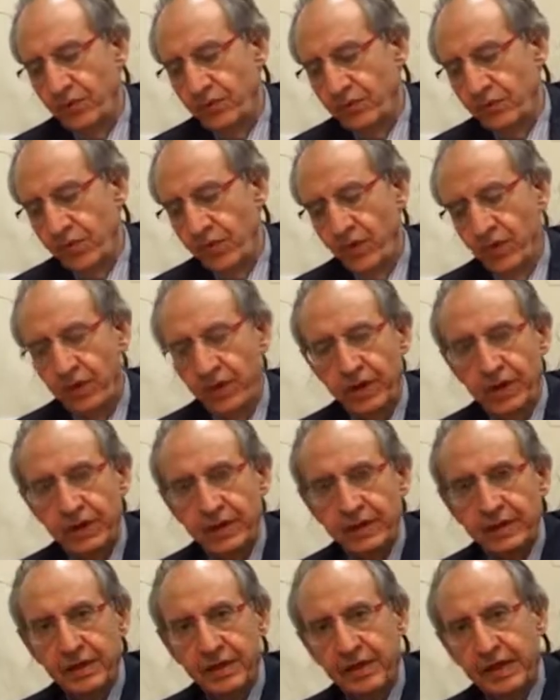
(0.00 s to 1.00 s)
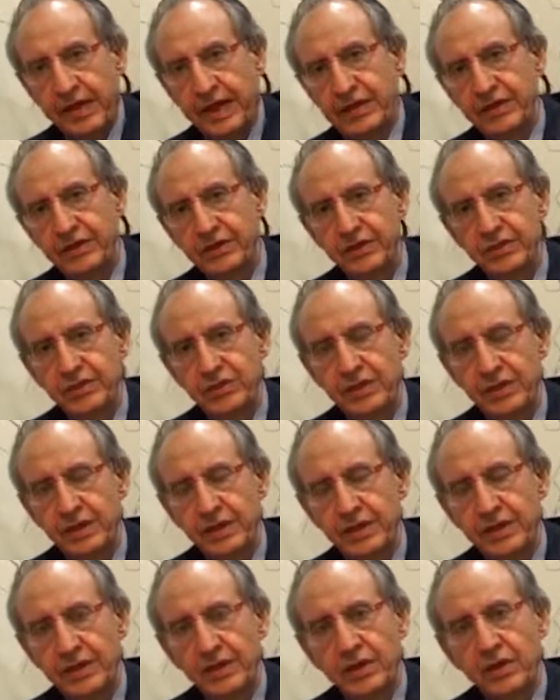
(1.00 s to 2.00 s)
fall in the
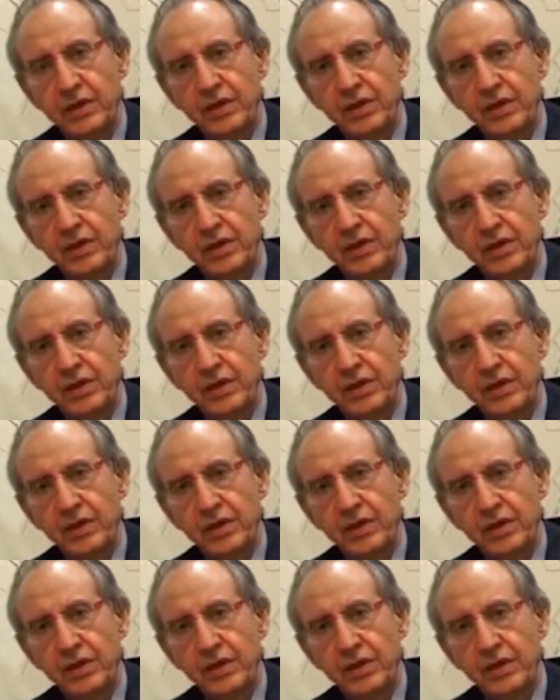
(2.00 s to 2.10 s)
category